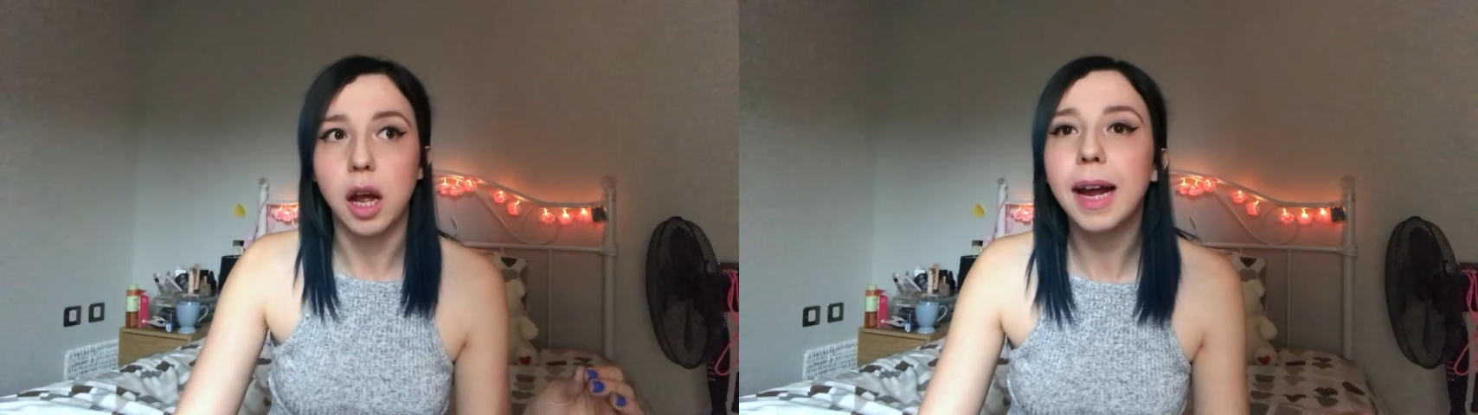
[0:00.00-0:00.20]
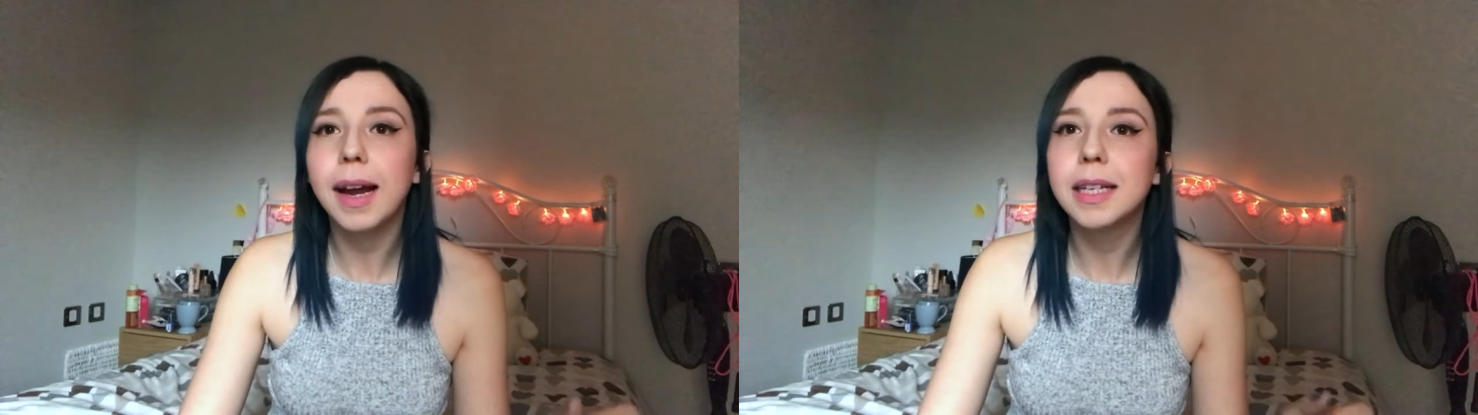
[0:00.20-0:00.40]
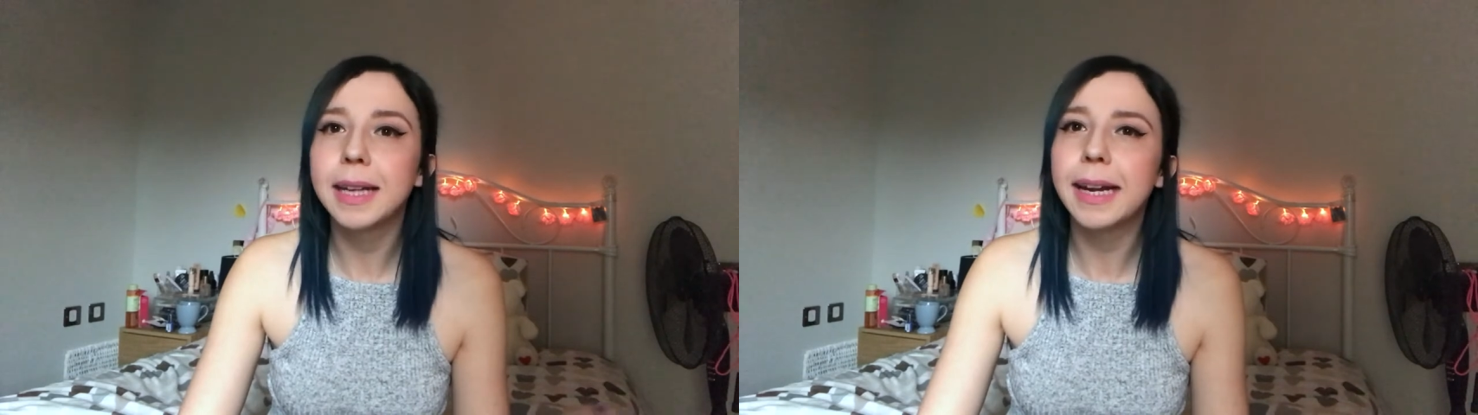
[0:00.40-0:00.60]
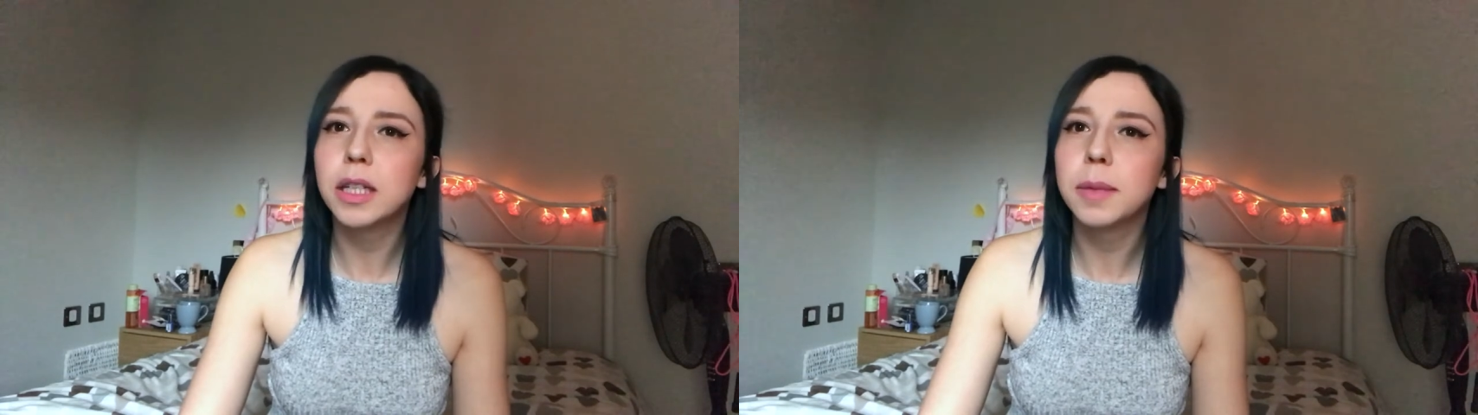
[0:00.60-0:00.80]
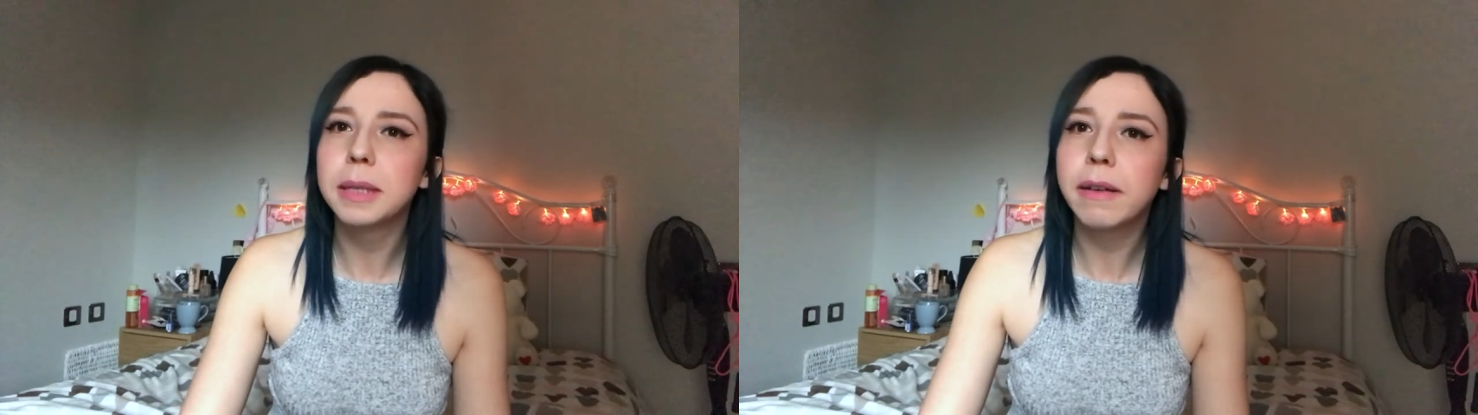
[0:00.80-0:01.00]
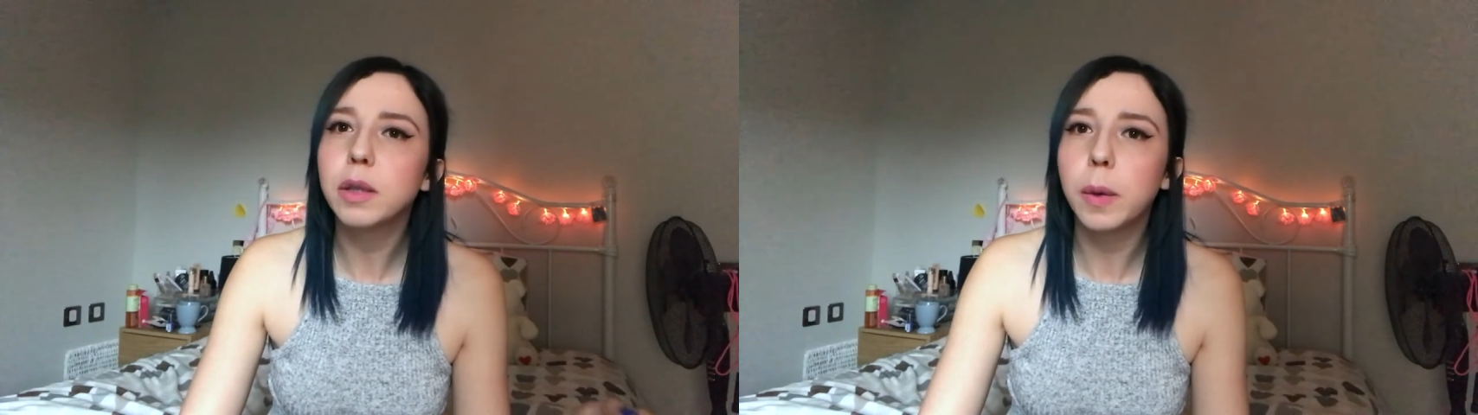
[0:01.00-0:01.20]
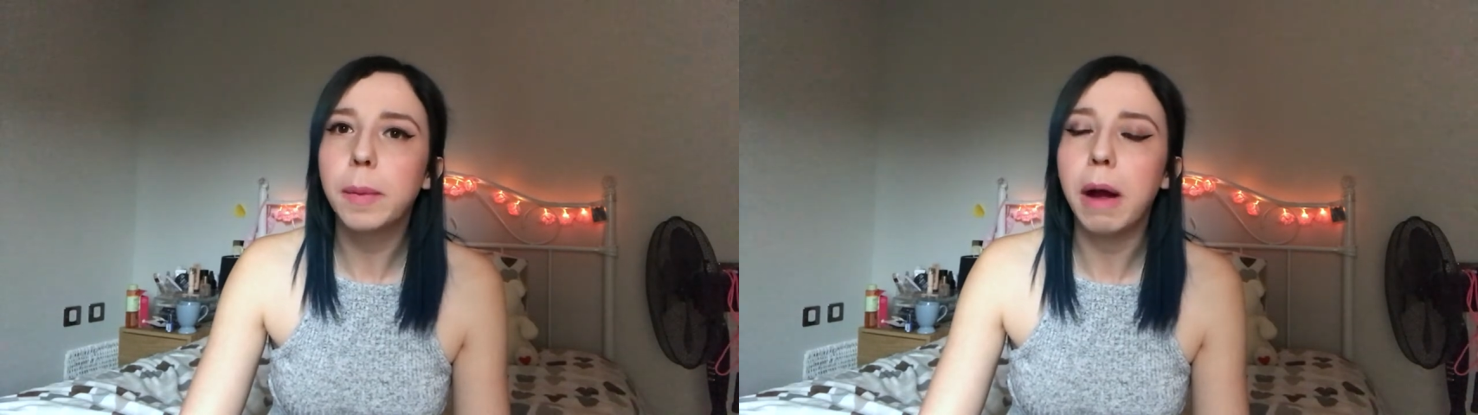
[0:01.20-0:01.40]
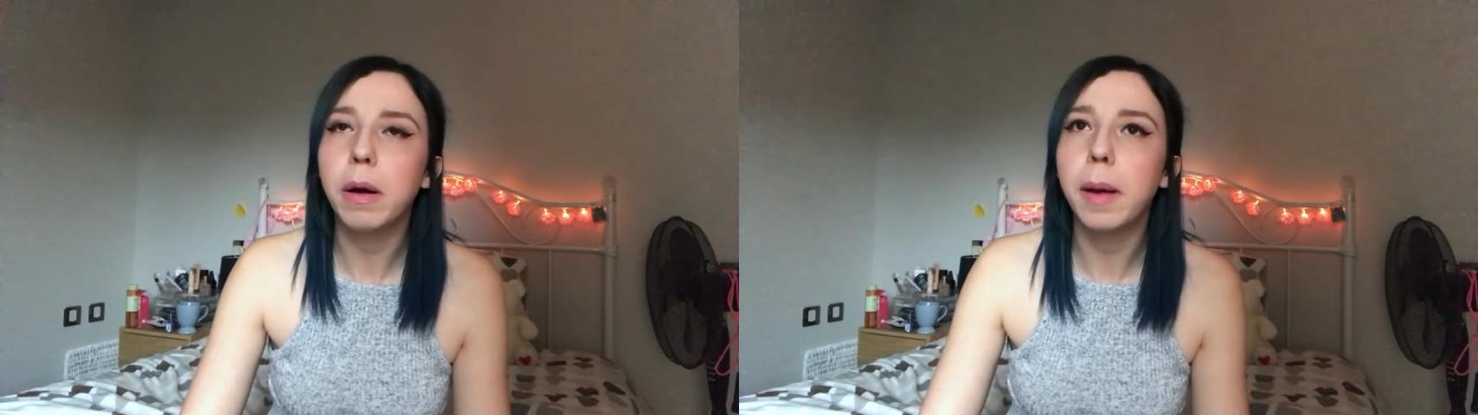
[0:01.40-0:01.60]
Yeah, it's taken some serious
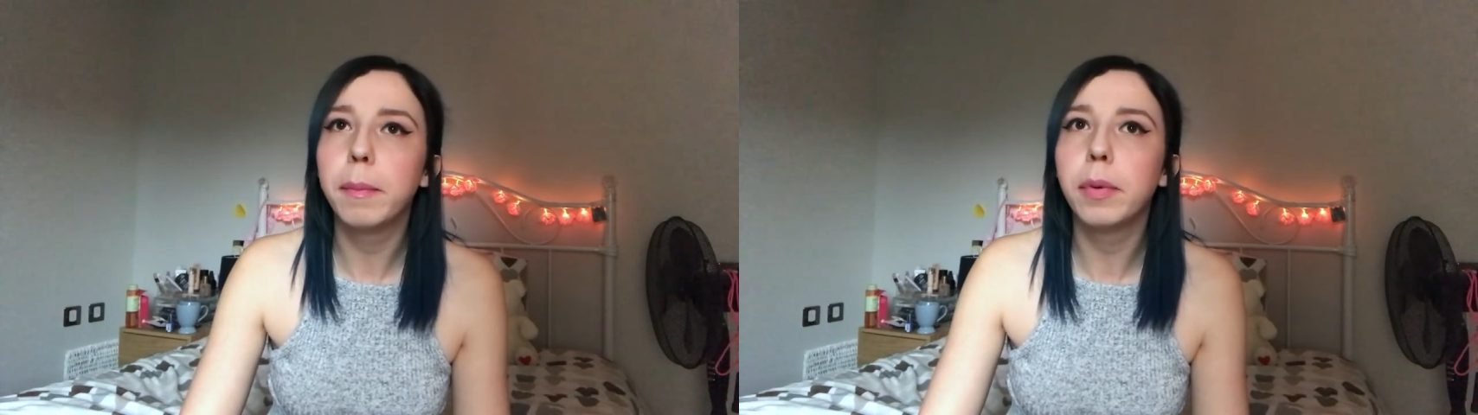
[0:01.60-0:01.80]
willpower,